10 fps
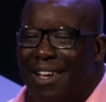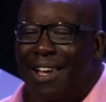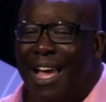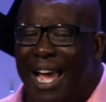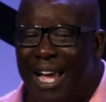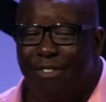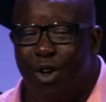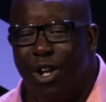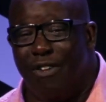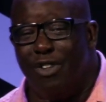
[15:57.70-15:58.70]
I have
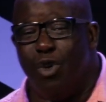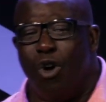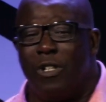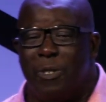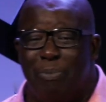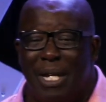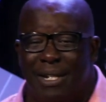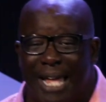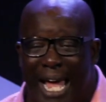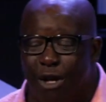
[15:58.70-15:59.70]
all of you on speed
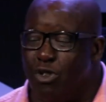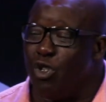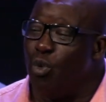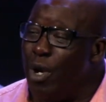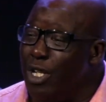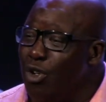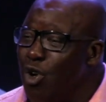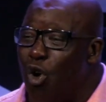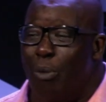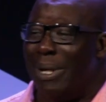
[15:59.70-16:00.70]
dial, so when you
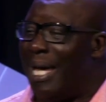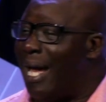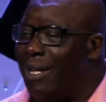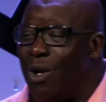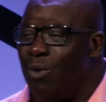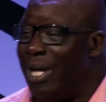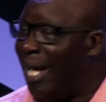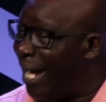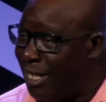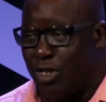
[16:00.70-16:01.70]
call me, I don't
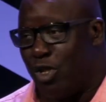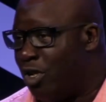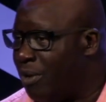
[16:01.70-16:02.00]
answer.